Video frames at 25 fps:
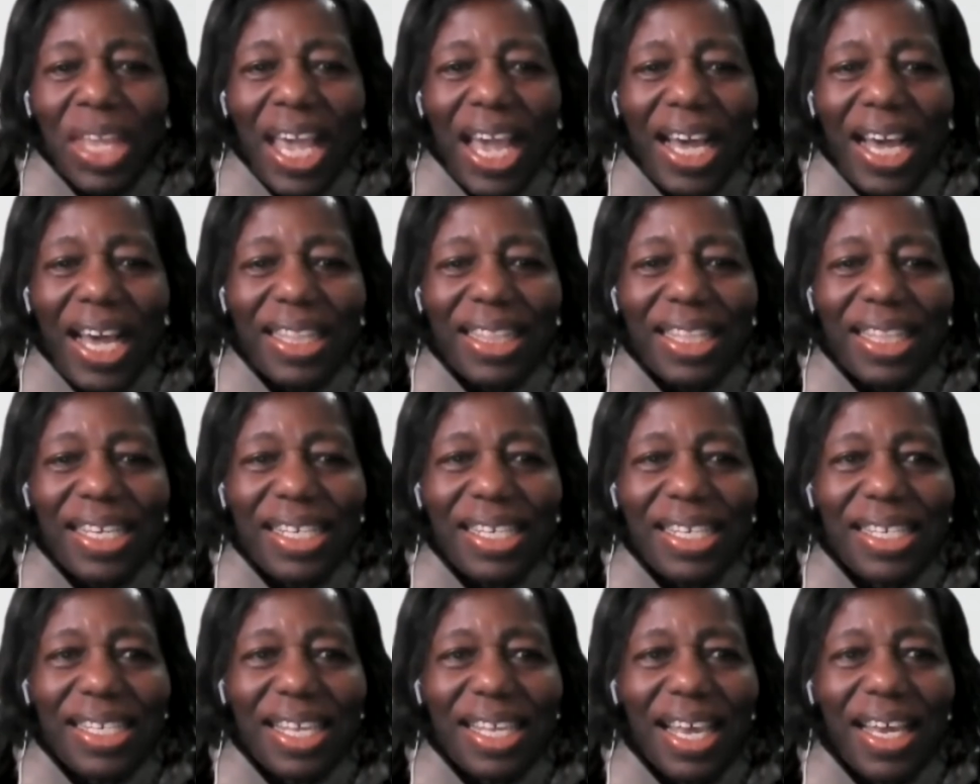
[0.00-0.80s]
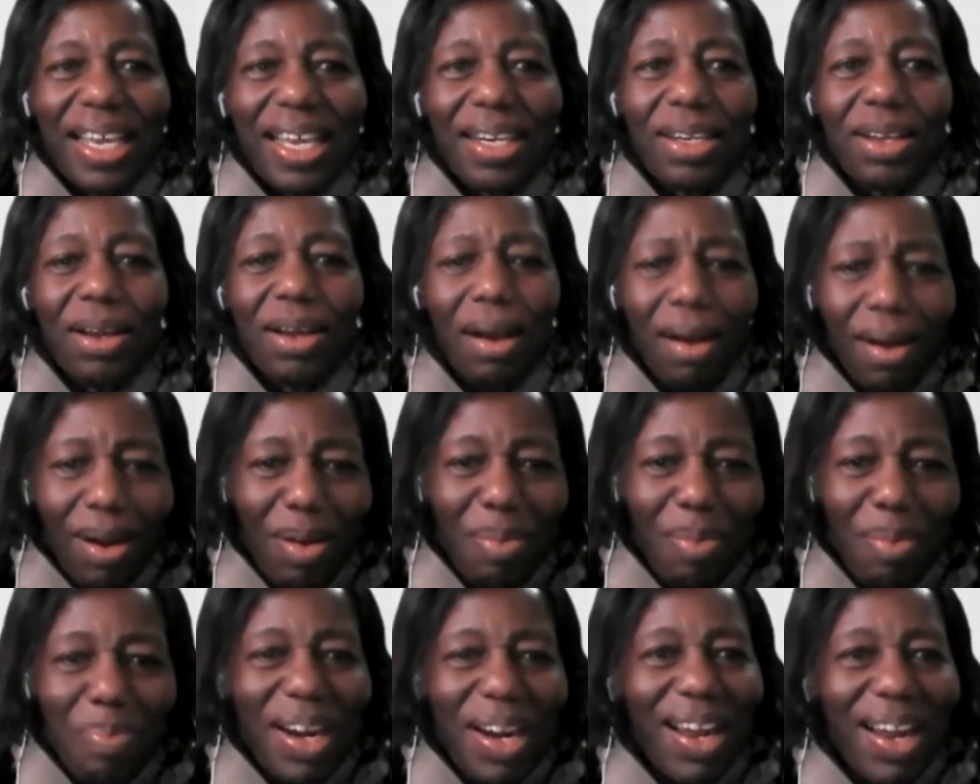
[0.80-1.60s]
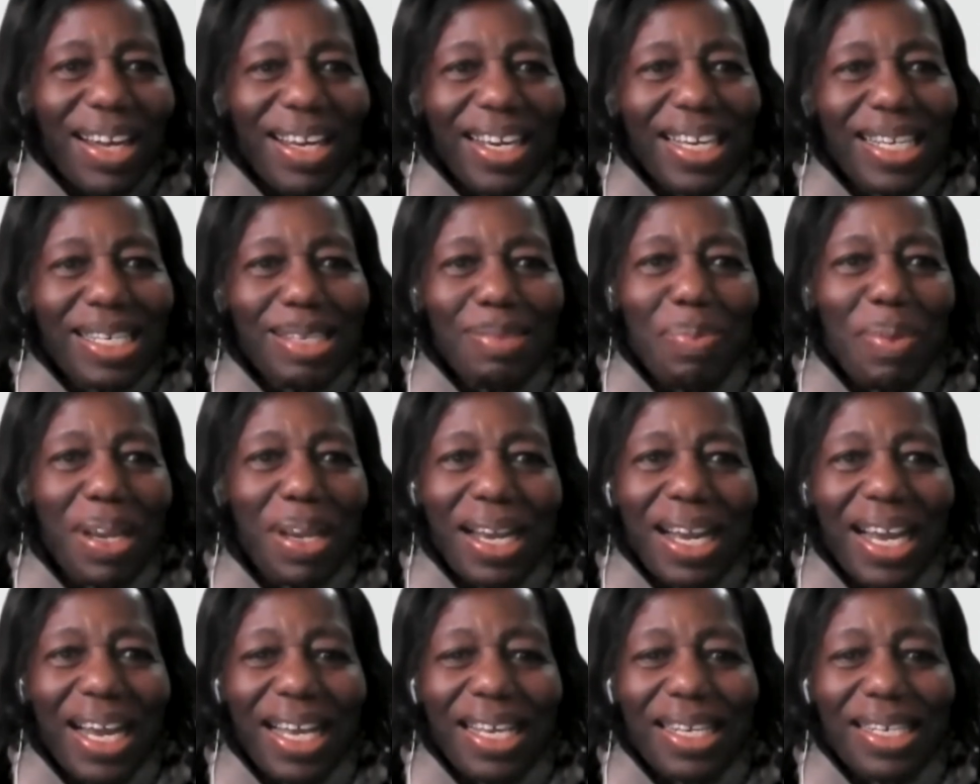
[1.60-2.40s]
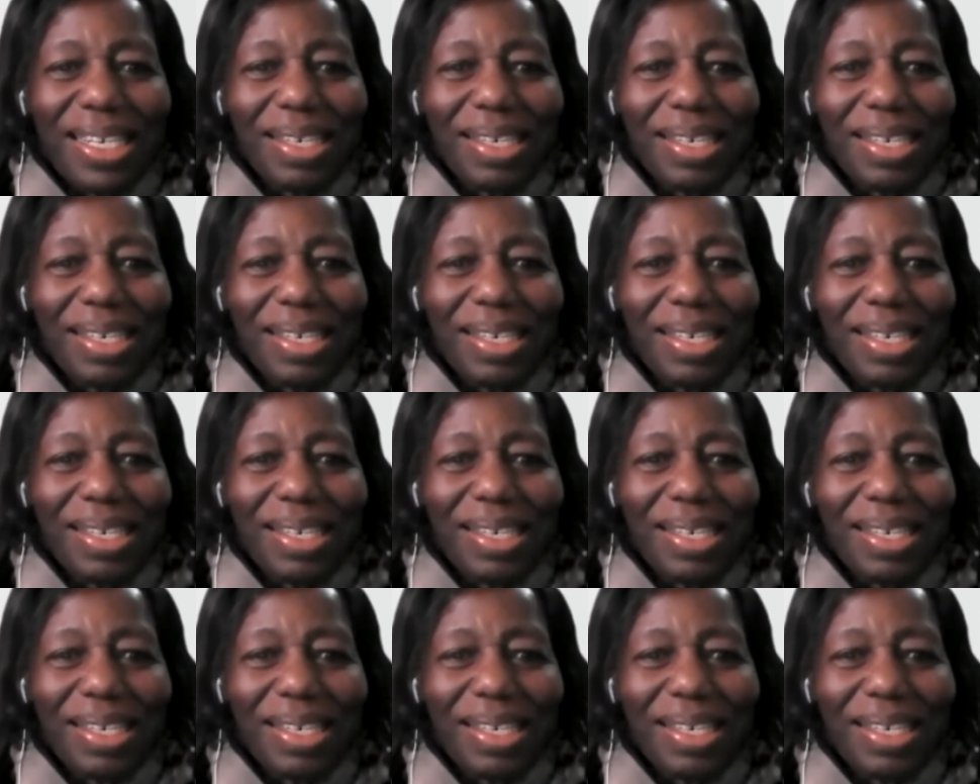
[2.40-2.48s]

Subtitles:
and they said, "Oh, but our guest speaker